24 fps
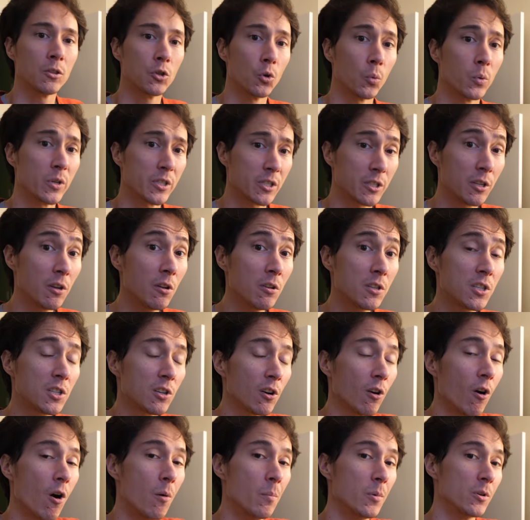The results
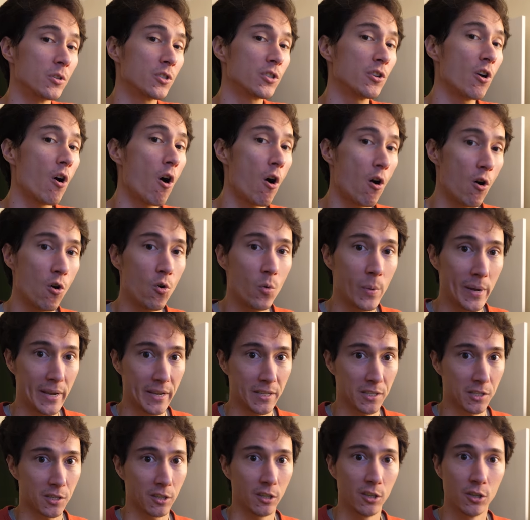are almost
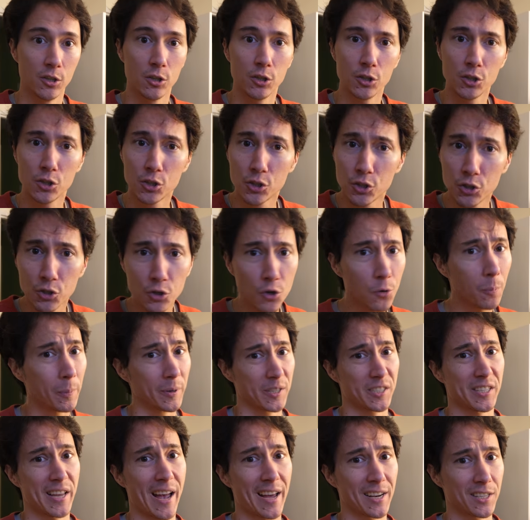always
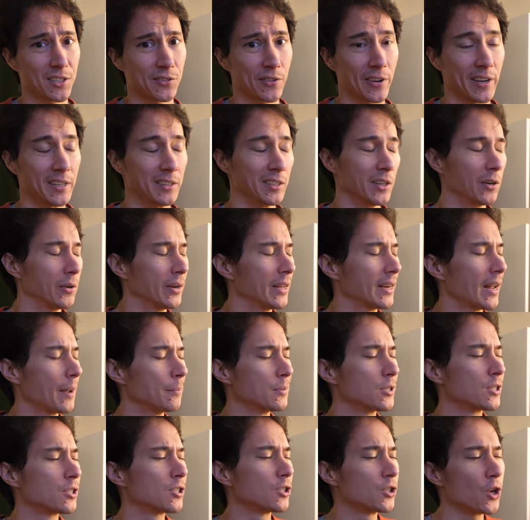super satisfying though, and
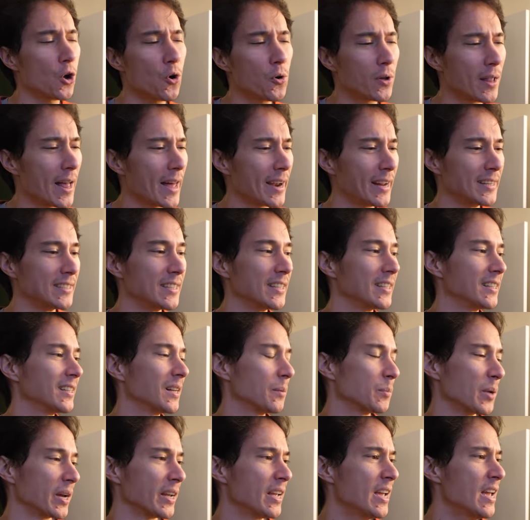I'm so glad I did it.
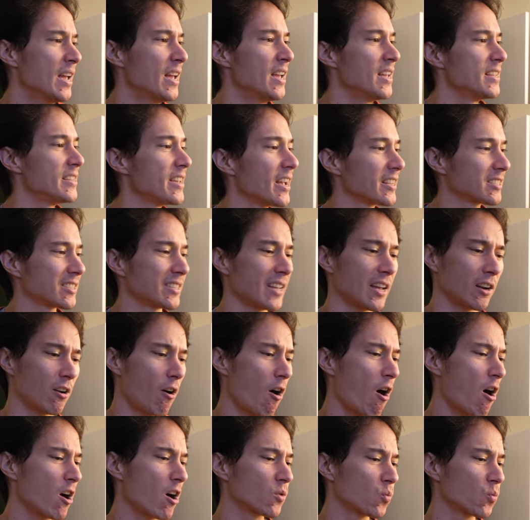I'm like, yes, that
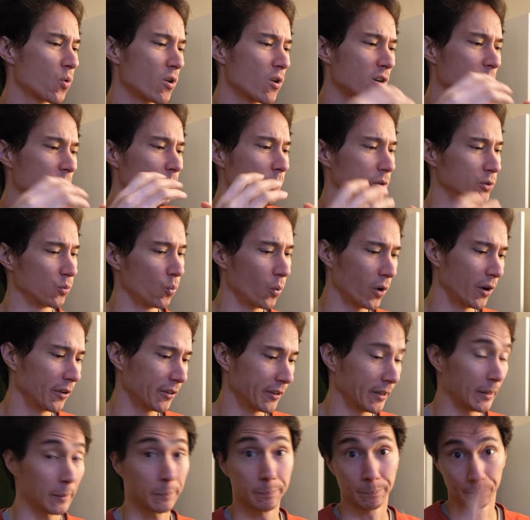hard work was worth
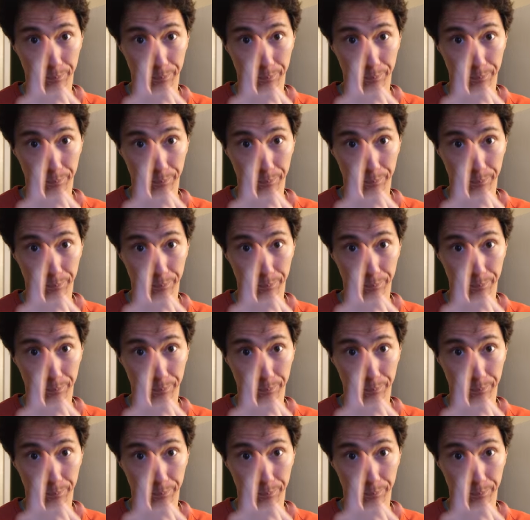it.